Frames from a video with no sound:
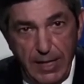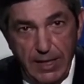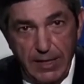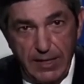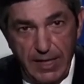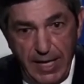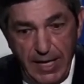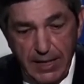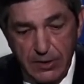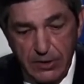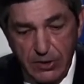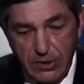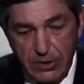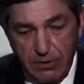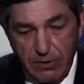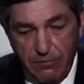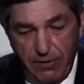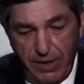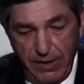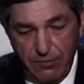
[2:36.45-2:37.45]
and
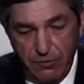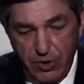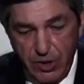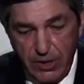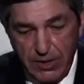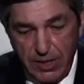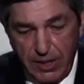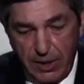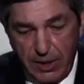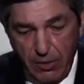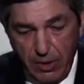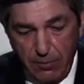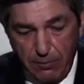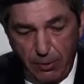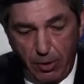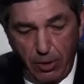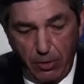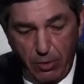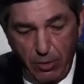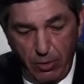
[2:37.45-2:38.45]
enhanced 5G security
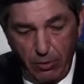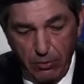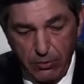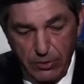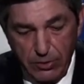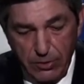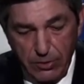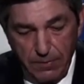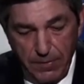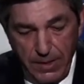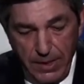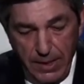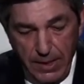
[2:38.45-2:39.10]
protocols.